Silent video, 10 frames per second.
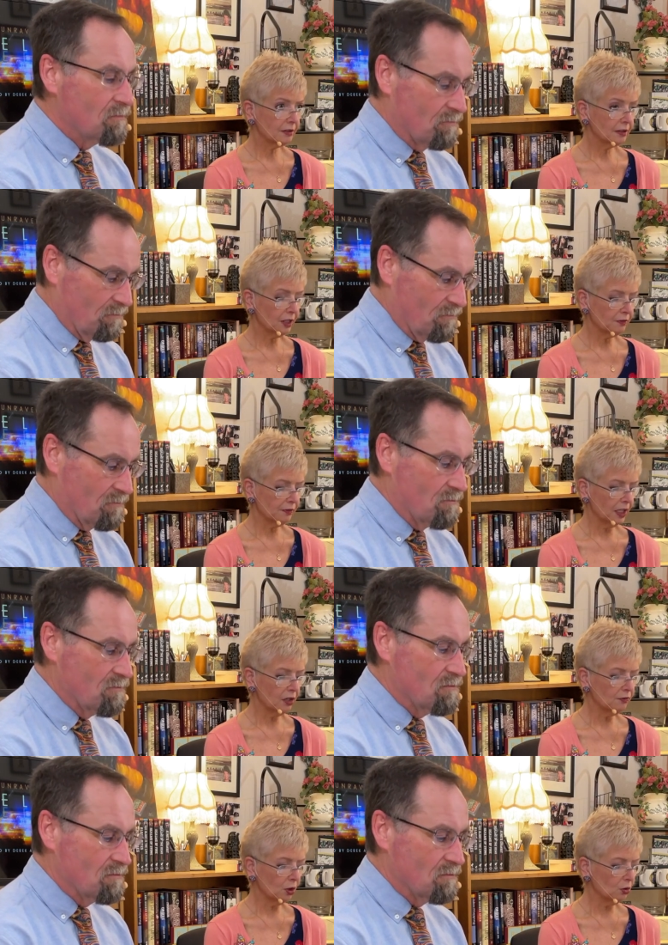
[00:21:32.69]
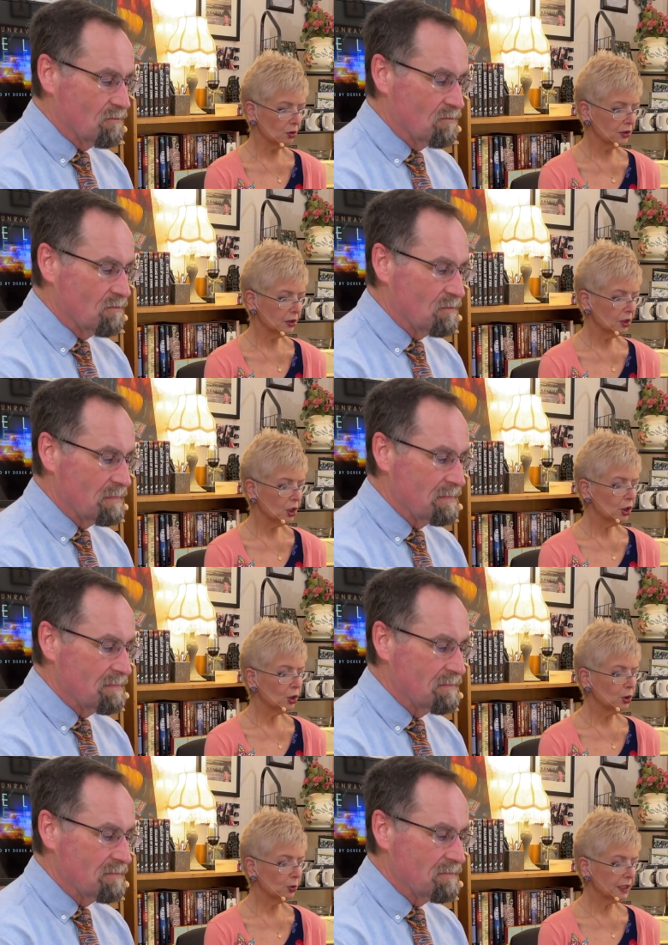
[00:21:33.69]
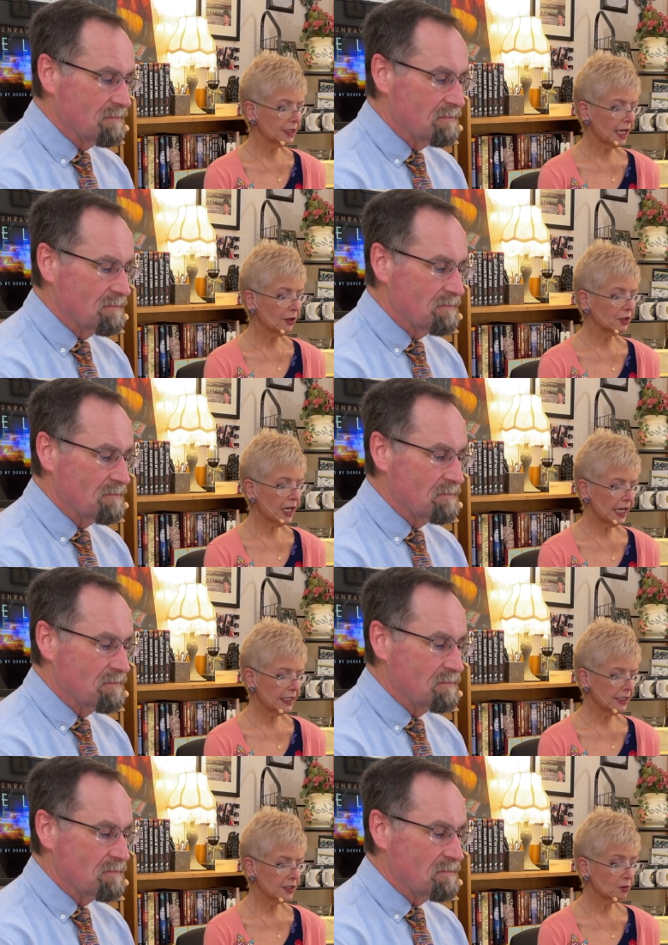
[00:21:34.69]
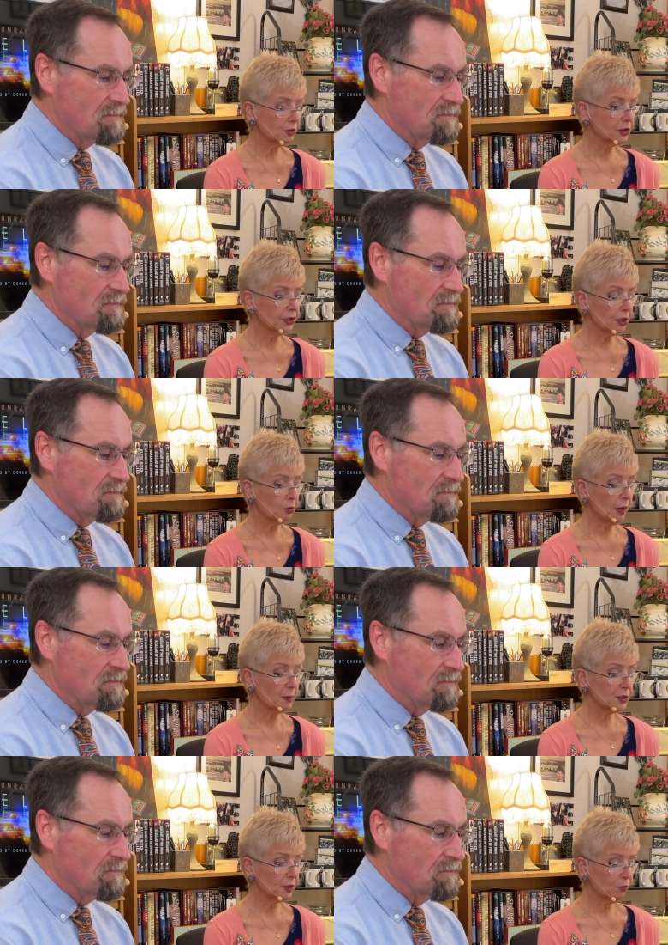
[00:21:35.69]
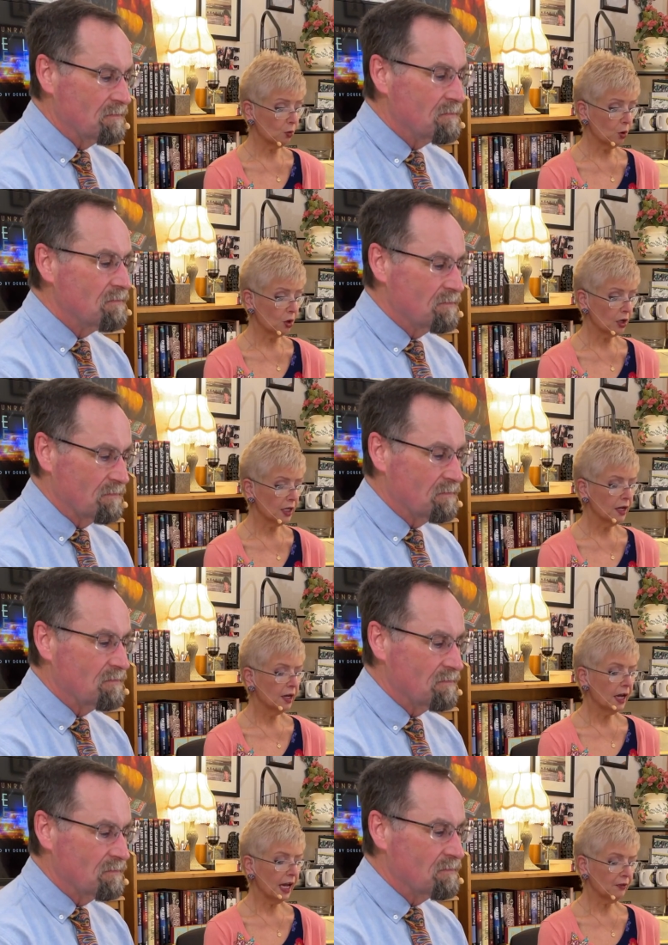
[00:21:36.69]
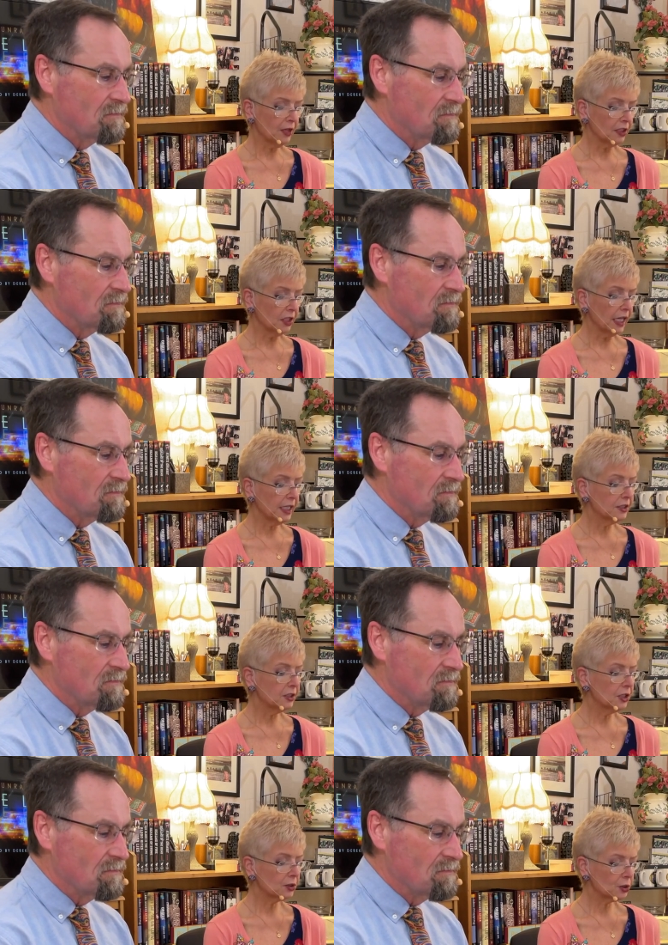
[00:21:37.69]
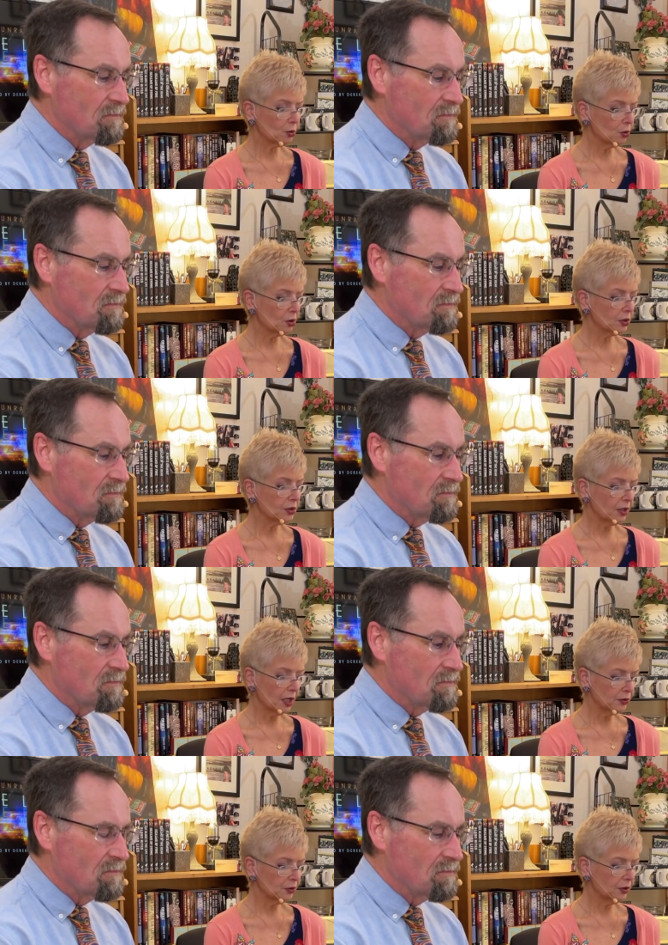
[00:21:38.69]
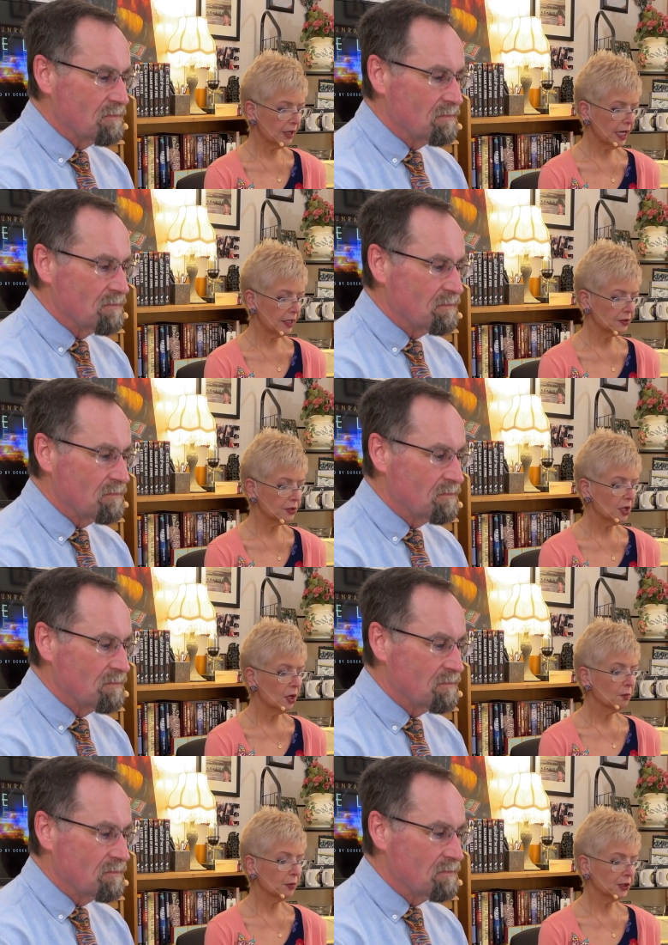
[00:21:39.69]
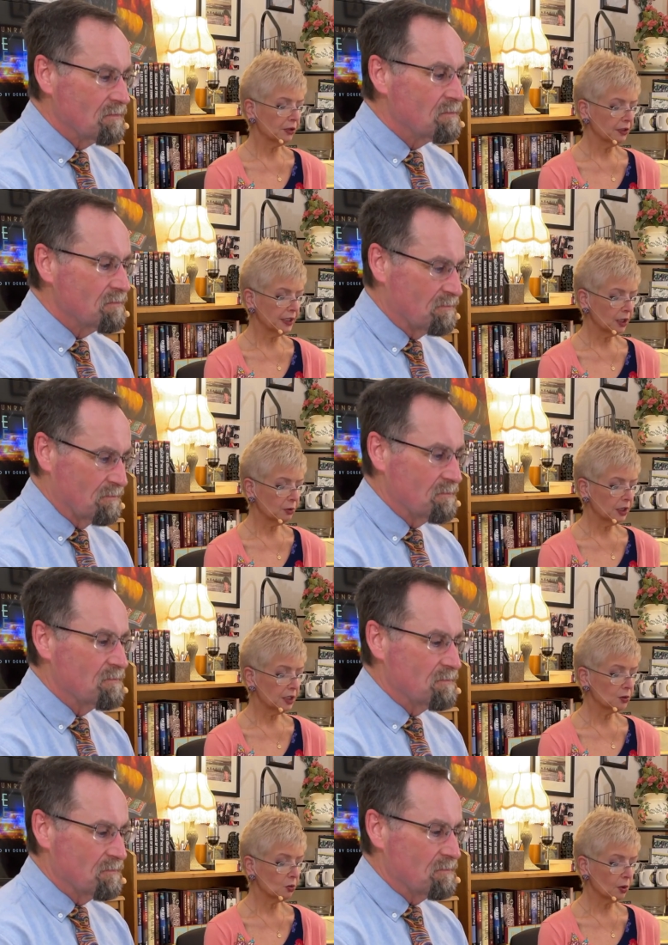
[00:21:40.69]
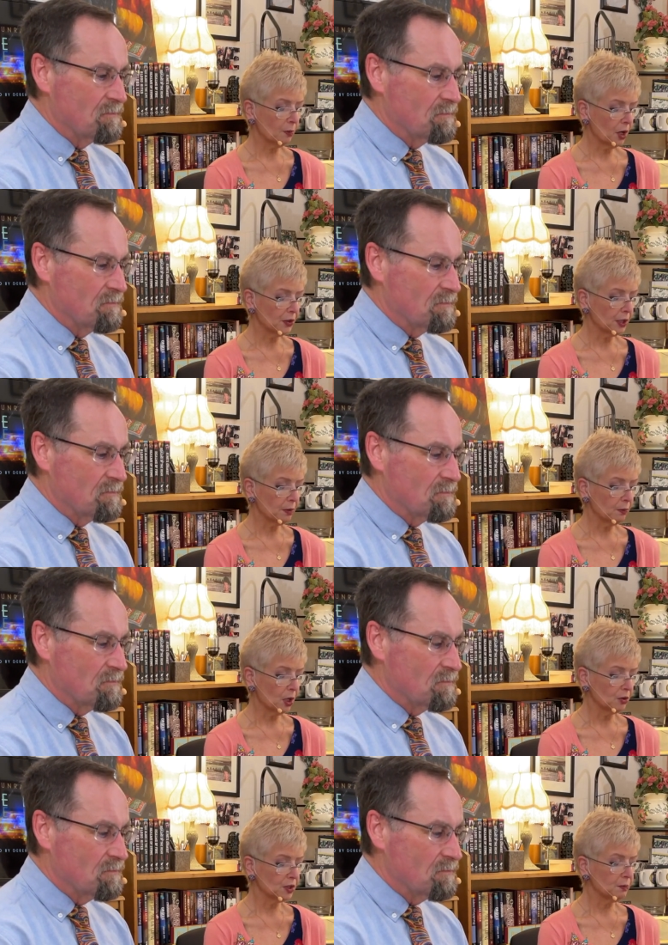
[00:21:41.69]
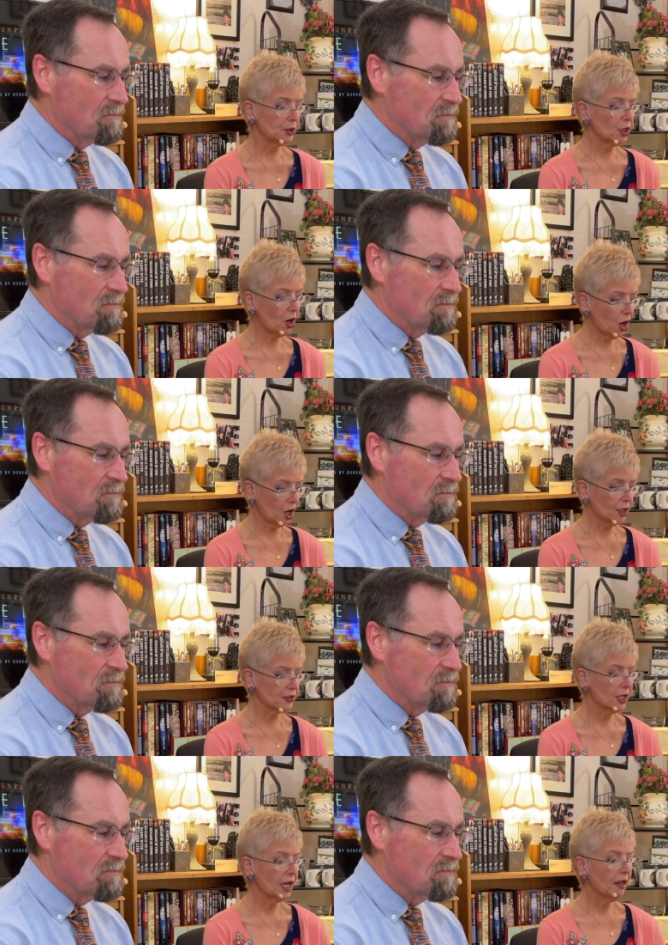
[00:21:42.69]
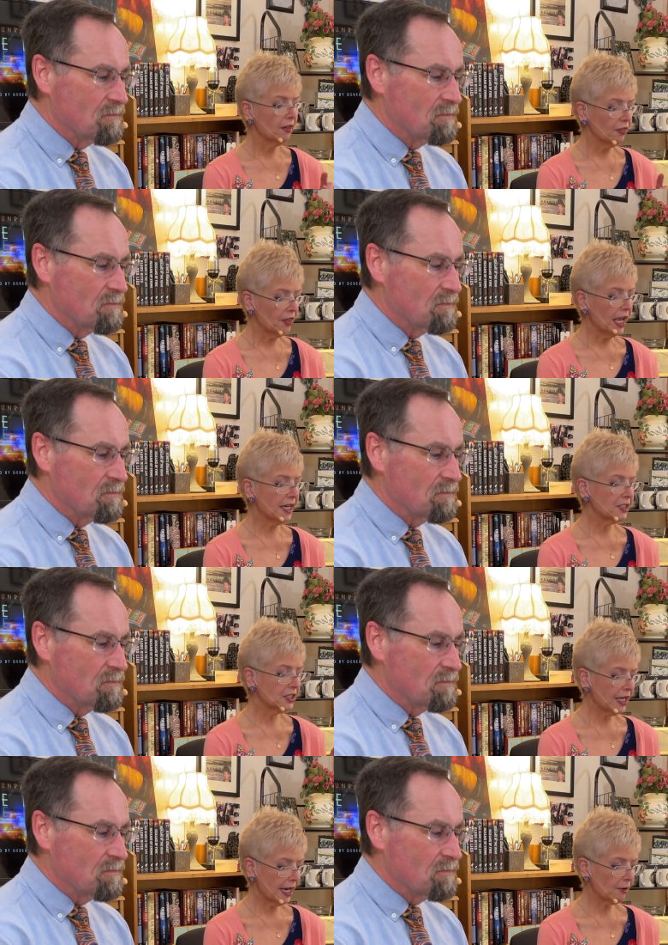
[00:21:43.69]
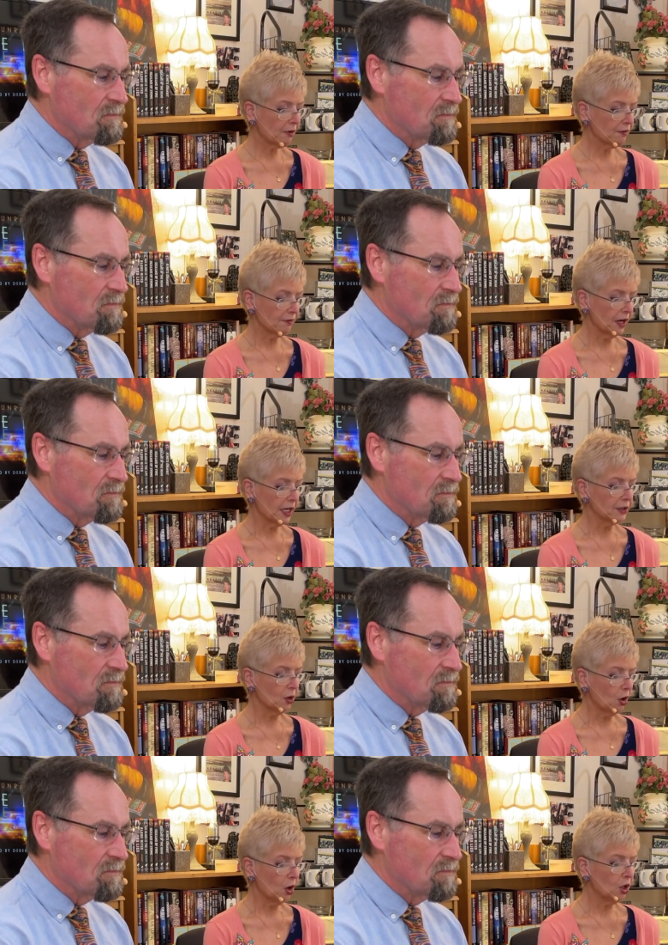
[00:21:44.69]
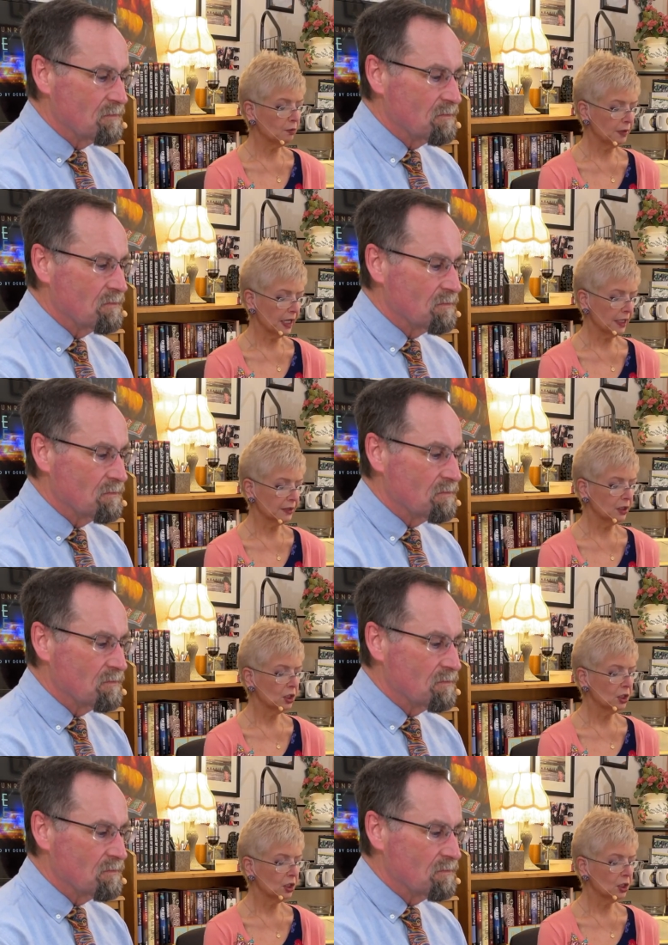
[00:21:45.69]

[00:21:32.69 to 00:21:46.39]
Speaker 1: that fell of old, who went down to Hades with their weapons of war, and they laid their swords under their heads, but their iniquities were upon their bones, because they terrified all men